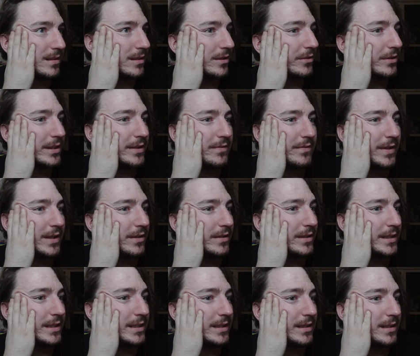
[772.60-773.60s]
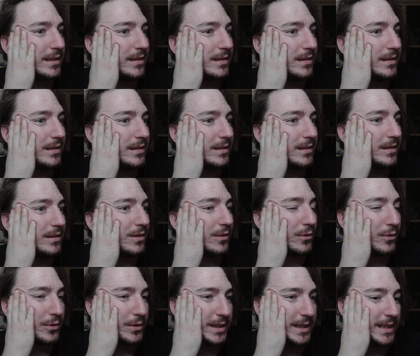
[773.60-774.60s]
clearly very
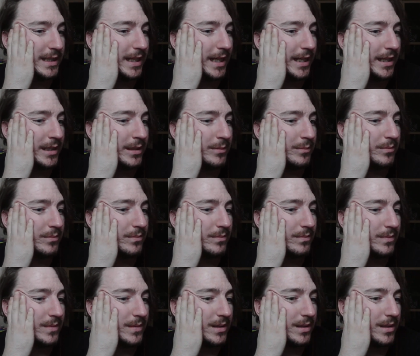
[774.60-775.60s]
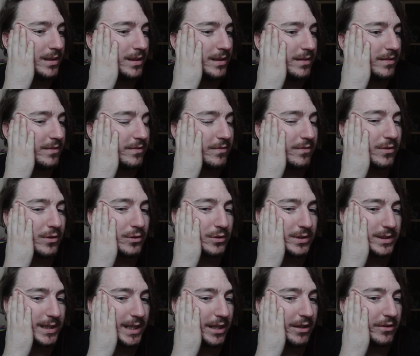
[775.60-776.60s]
early game,
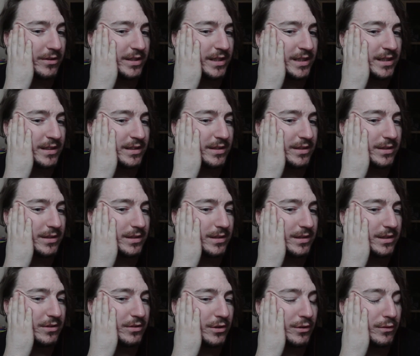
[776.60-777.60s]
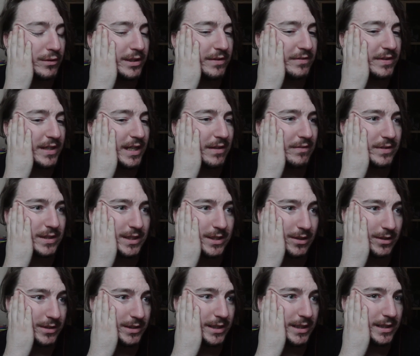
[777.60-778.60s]
first area. You don't even have a
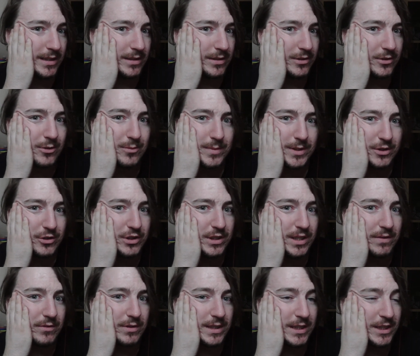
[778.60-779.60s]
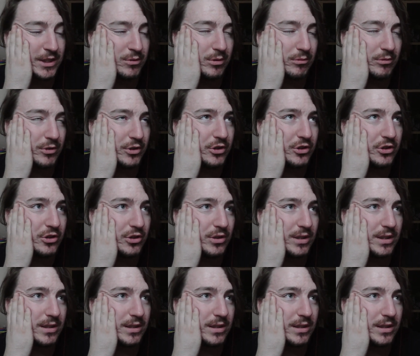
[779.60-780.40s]
gun yet, assuming she ever gets one, which